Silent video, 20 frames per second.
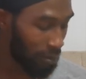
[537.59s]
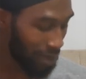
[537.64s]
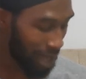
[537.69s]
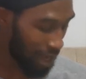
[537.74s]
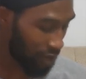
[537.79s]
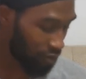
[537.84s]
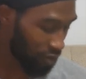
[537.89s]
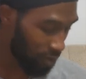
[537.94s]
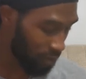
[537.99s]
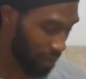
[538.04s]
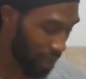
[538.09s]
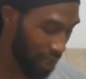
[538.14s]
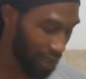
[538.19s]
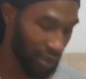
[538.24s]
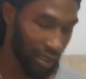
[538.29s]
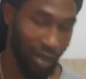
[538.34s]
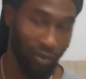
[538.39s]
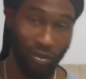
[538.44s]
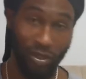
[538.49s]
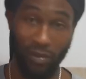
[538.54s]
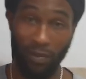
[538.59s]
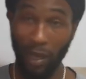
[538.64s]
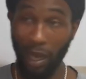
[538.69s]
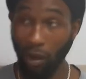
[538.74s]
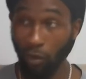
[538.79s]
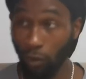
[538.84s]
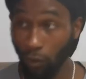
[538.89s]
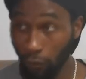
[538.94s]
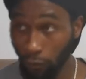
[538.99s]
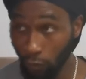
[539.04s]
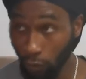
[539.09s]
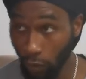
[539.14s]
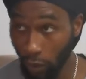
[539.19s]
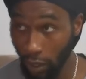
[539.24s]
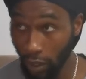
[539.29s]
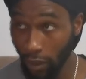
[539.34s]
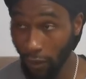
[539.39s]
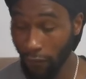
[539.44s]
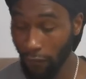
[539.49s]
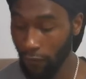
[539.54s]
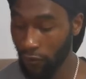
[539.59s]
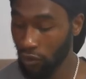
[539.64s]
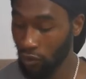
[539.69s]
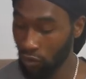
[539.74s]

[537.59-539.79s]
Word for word: battery pack that was powerful enough